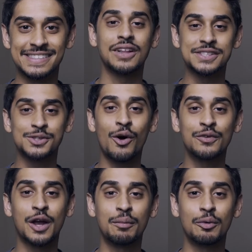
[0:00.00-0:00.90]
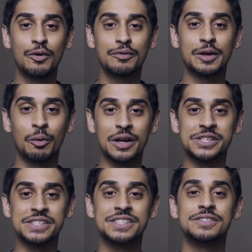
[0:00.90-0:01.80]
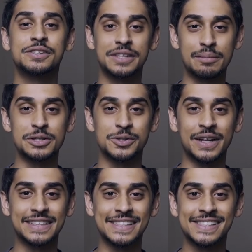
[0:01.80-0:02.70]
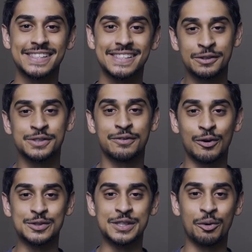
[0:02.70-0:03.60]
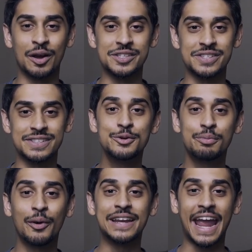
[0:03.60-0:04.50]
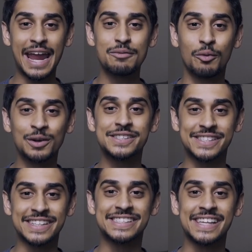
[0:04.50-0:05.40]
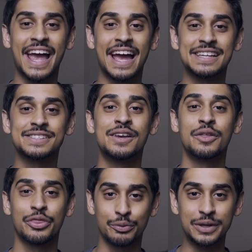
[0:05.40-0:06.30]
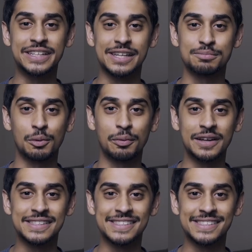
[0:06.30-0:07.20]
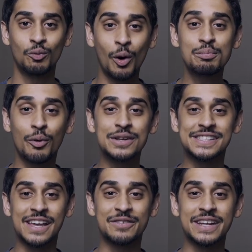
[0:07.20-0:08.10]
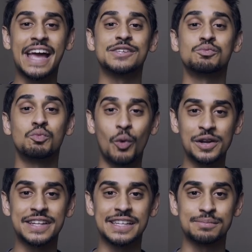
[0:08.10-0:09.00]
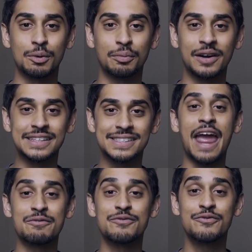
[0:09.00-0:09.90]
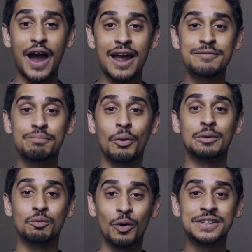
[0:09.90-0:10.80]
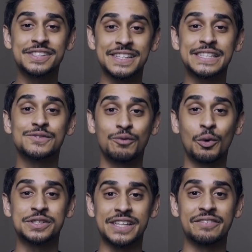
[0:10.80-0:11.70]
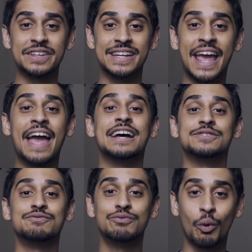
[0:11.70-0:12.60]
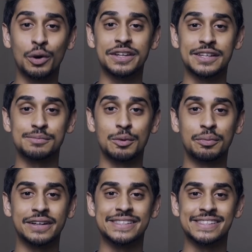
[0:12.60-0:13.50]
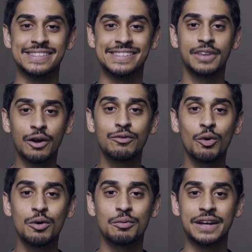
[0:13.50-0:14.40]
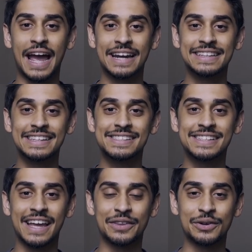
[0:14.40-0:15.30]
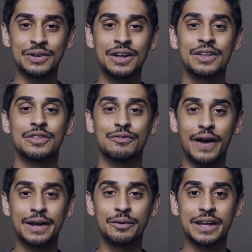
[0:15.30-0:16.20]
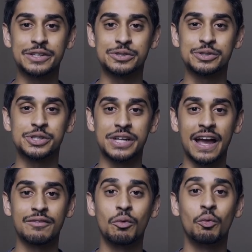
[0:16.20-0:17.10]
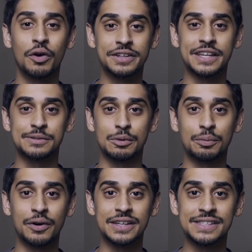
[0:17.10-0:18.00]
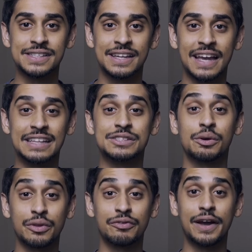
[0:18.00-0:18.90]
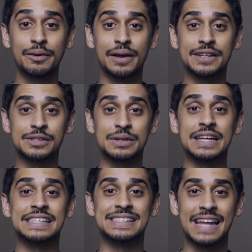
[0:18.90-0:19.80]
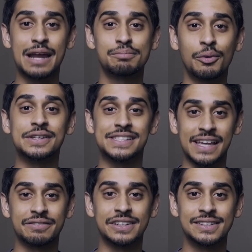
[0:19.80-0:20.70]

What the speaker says: Let's solve a couple of equations to demonstrate this. Here's the first equation. 2.816 has 3 decimal places. 1.7 has 1 decimal place, and 5.1647 has 4 decimal places. Therefore, when adding these together, the final answer should have 1 decimal place, and so the final answer is 9.7.